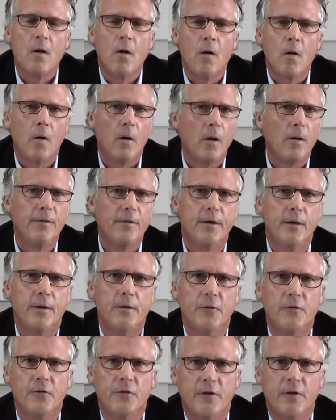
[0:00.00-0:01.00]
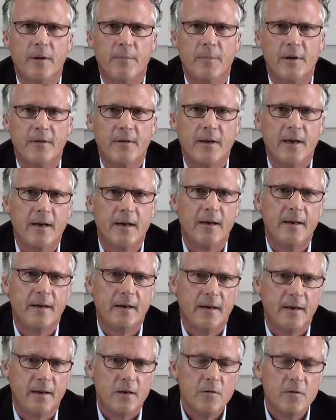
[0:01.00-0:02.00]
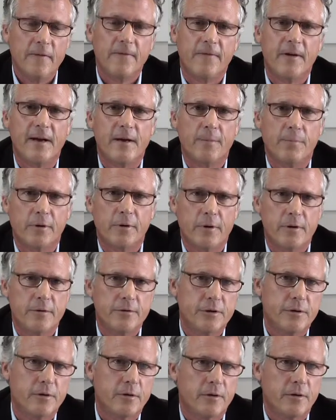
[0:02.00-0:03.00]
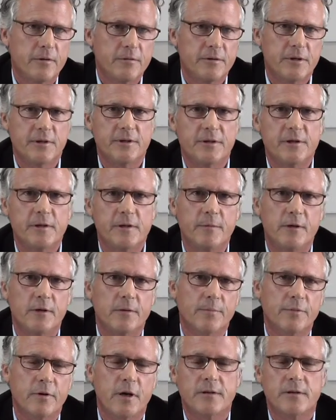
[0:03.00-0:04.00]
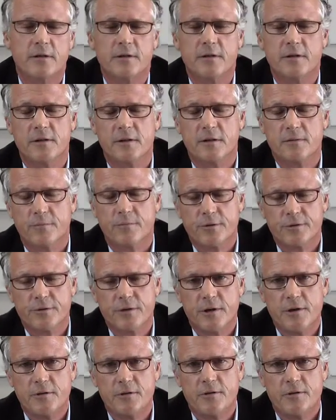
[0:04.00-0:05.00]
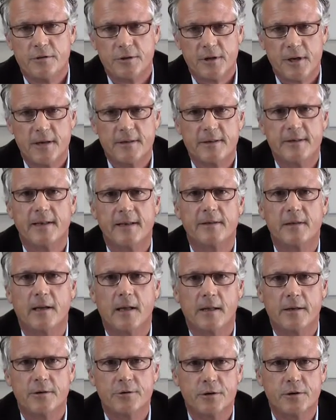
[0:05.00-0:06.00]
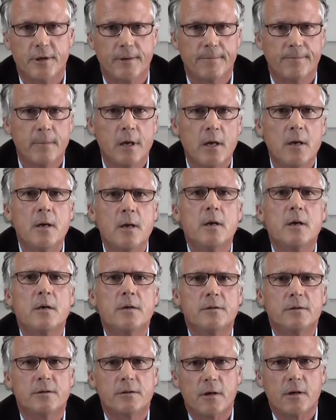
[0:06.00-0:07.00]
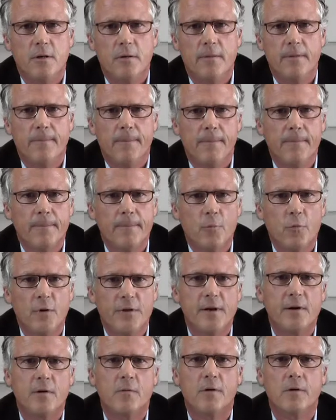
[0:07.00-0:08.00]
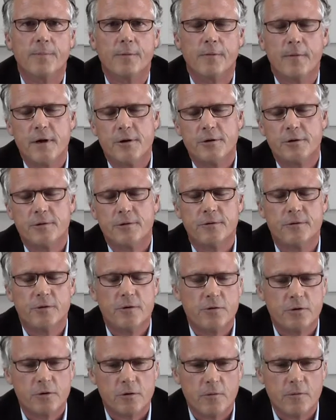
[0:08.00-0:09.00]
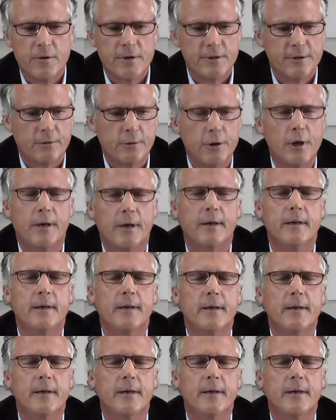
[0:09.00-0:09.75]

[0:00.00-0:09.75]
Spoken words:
All those can be done in a unified approach using similar processes and procedures and technology. So within a corporation, you should always look